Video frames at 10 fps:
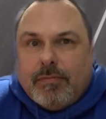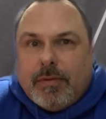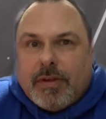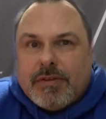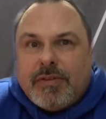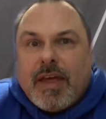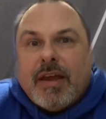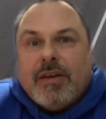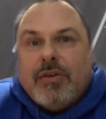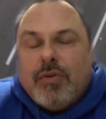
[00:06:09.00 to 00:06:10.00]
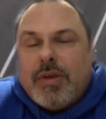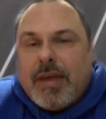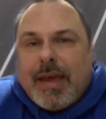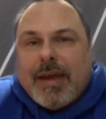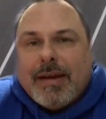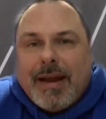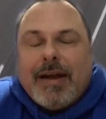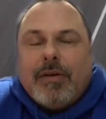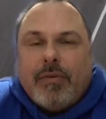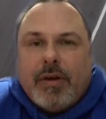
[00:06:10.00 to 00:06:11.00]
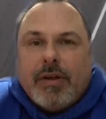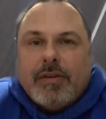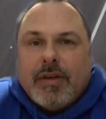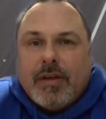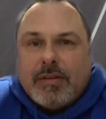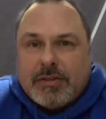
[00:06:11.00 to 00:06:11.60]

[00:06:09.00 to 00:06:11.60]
is that you cannot run